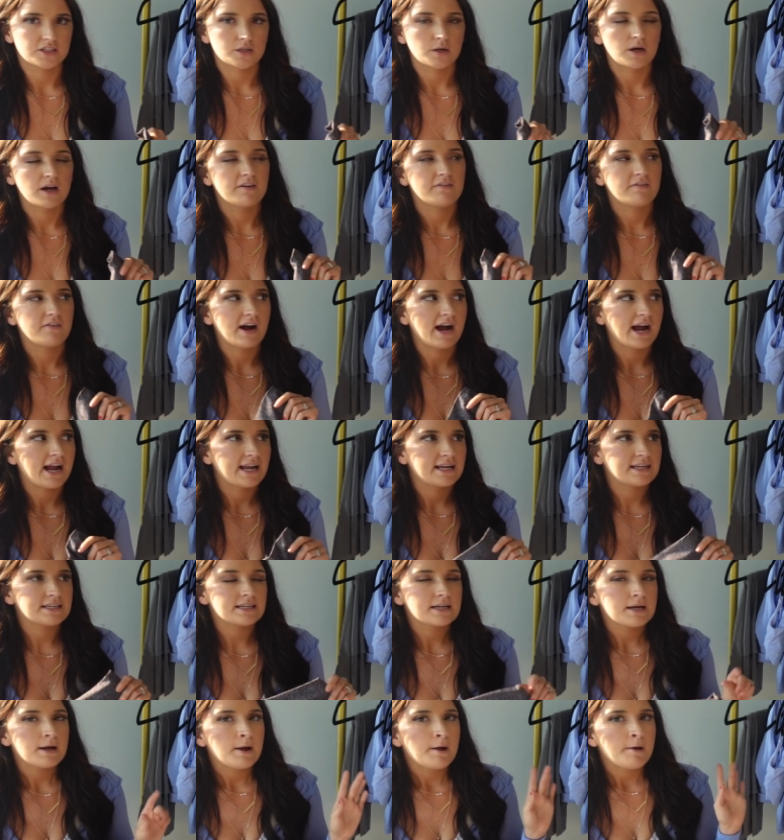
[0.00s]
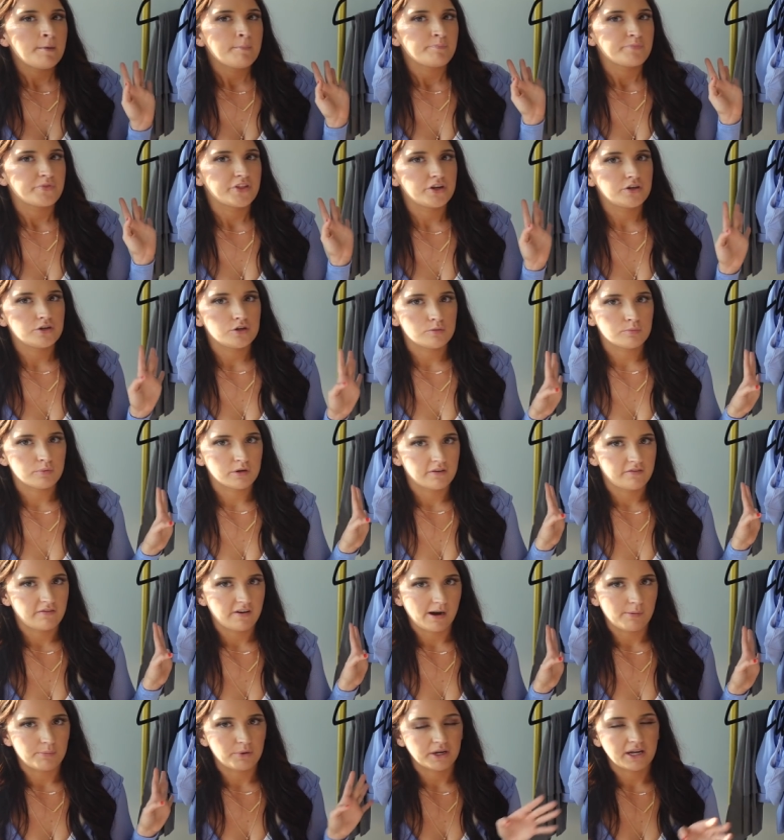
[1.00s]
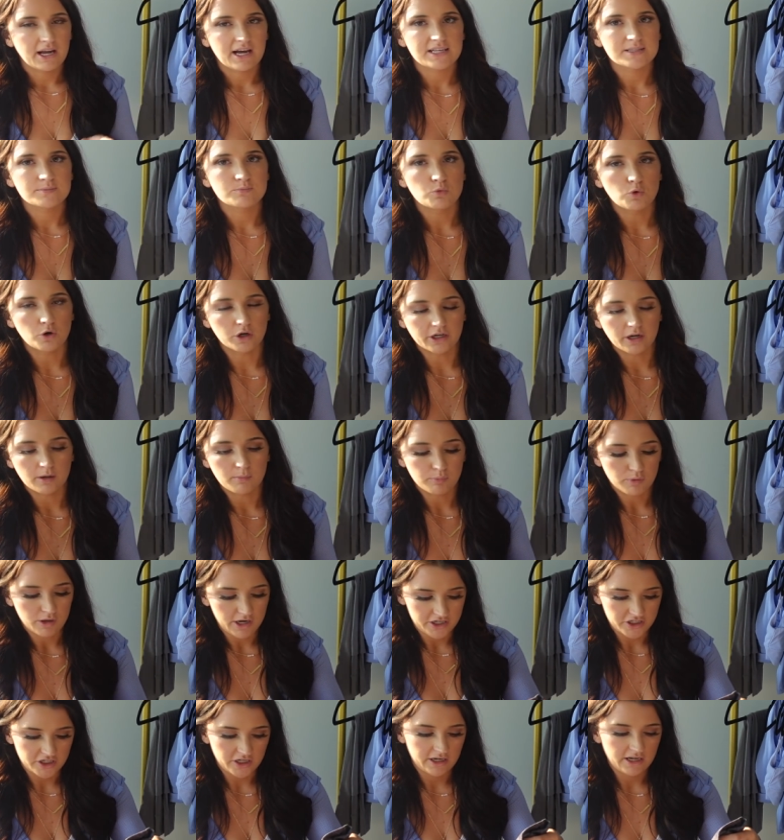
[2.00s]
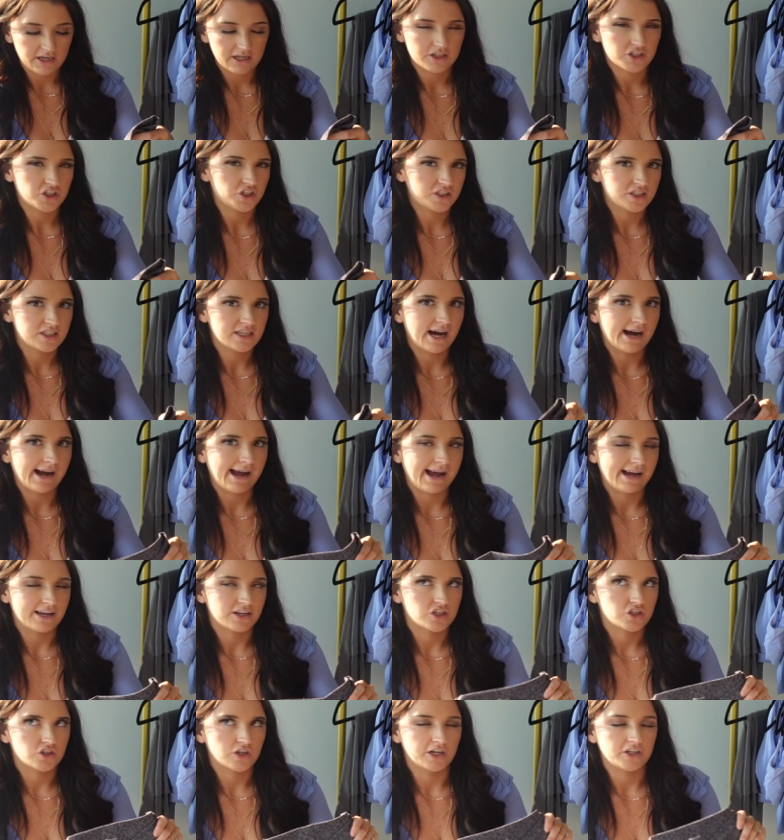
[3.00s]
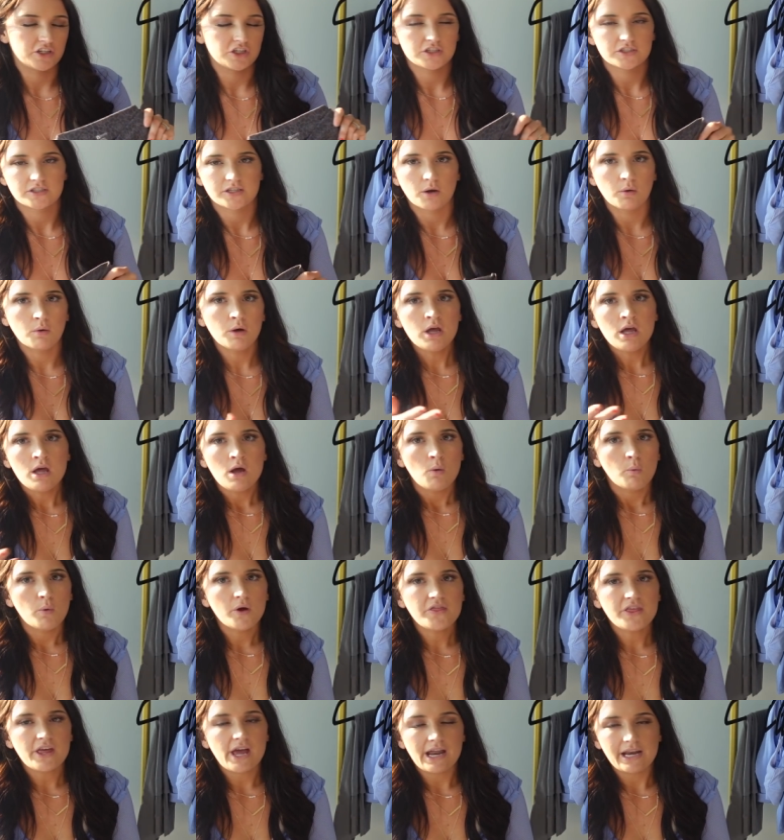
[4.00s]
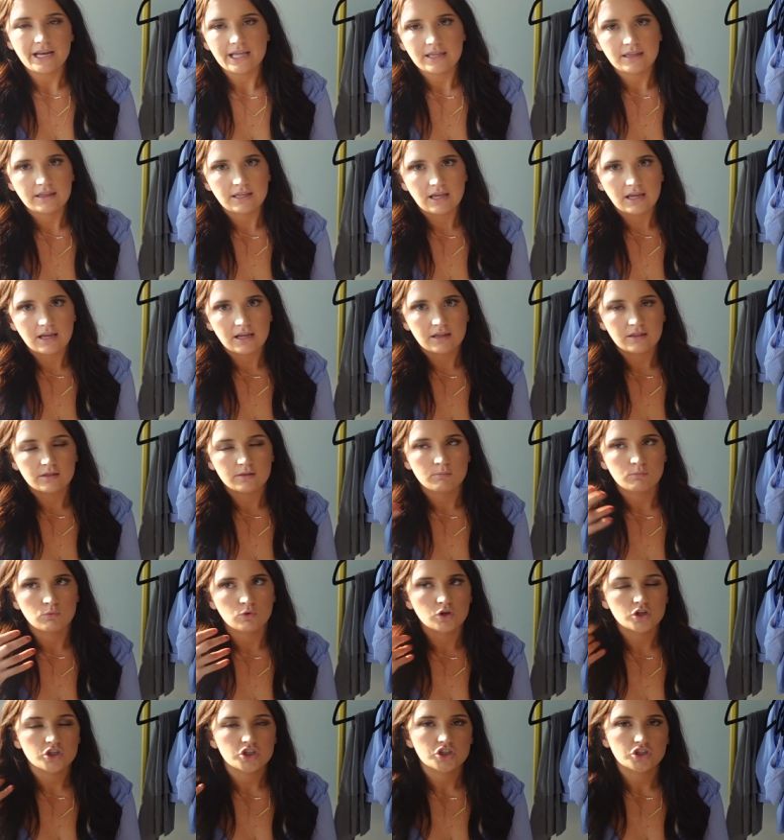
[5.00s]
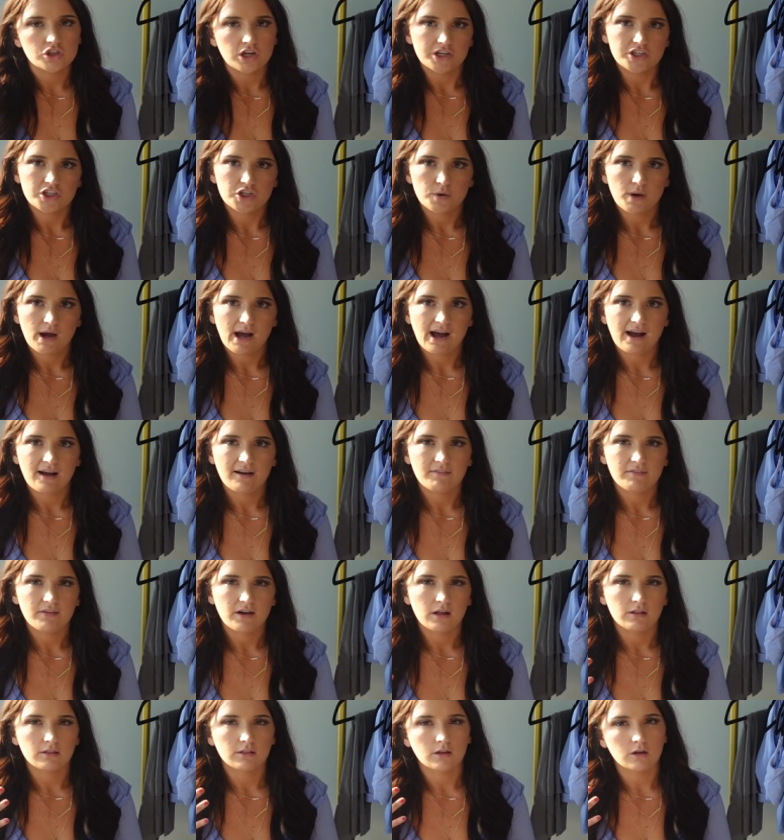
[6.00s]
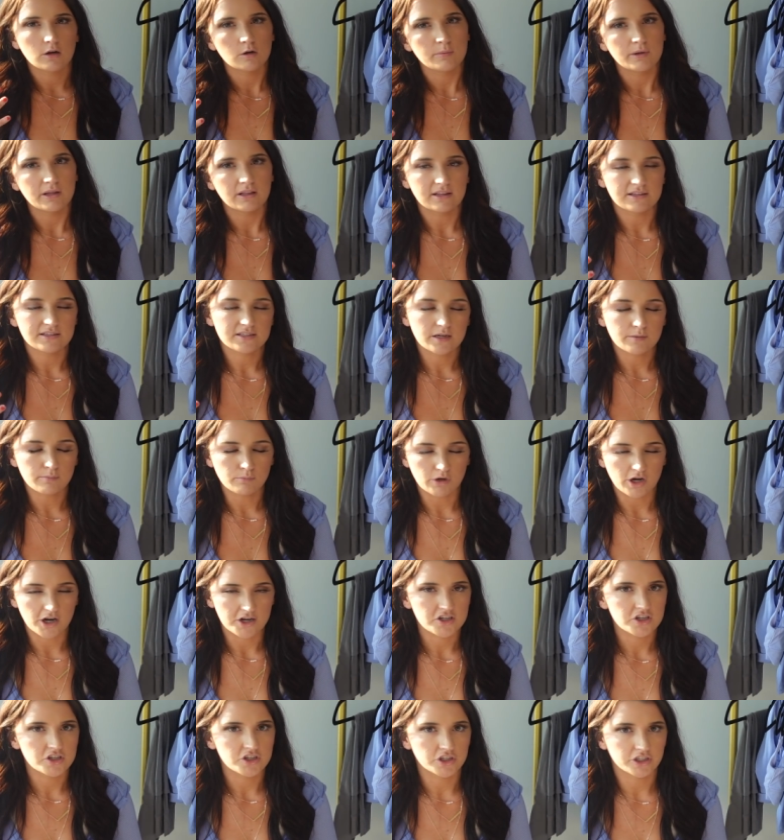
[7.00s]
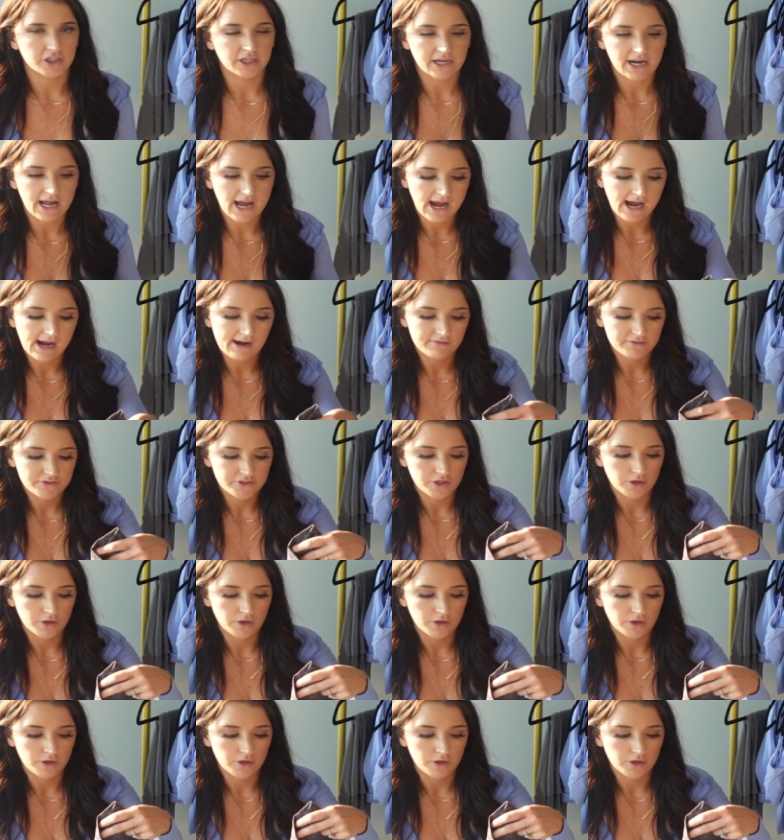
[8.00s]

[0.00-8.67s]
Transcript: So I find the NuBre fabric has more compression. It's just not as stretchy. So with anything, the more stretch you have, a little bit less compression you're gonna have.